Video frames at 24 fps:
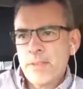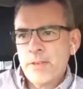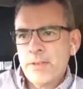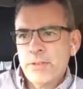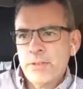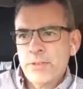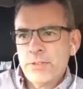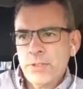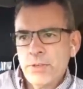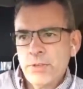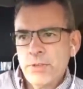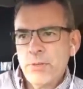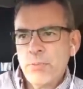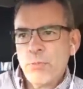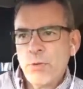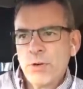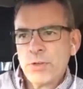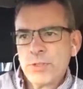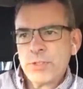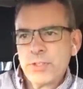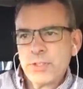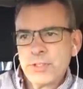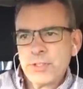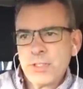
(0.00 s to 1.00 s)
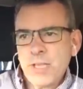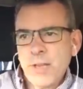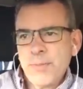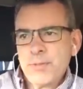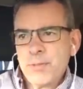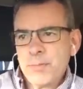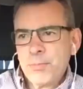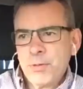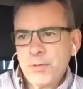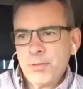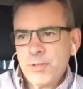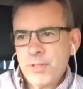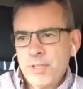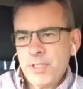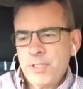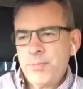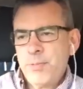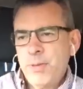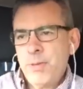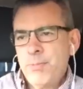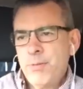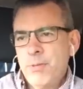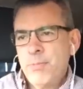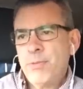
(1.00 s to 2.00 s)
So you're more susceptible to these people.